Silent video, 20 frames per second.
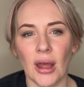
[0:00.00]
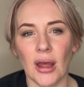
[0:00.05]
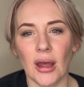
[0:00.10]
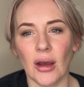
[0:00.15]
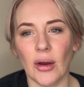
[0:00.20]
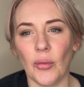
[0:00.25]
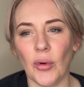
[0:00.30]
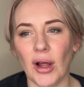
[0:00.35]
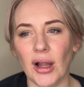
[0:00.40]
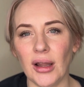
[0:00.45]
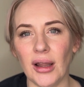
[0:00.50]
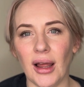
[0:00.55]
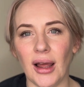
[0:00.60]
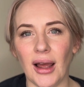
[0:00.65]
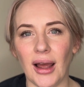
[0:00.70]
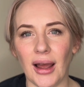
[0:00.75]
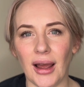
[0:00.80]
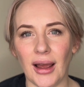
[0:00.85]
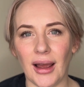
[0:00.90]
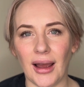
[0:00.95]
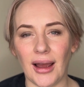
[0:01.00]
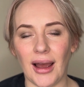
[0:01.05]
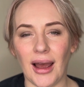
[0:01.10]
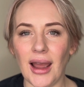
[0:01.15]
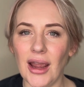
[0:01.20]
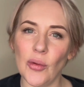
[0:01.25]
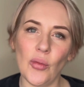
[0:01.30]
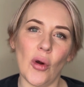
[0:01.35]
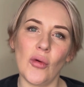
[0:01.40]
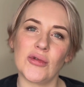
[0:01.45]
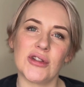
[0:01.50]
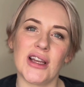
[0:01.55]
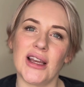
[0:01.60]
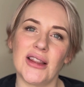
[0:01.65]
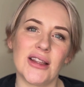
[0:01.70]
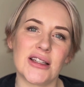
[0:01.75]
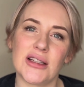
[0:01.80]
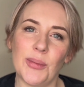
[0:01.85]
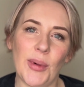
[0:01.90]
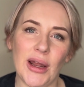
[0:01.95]
Well, I won't say
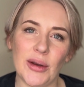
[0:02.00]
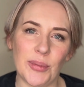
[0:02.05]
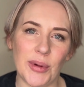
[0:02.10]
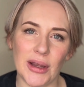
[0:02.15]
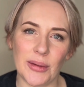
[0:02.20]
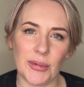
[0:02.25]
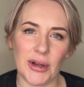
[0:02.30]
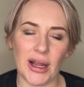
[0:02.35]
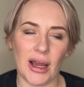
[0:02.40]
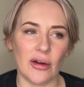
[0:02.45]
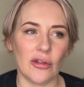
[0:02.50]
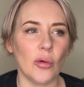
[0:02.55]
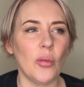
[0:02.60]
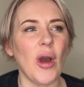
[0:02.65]
there's a bad pigment out there.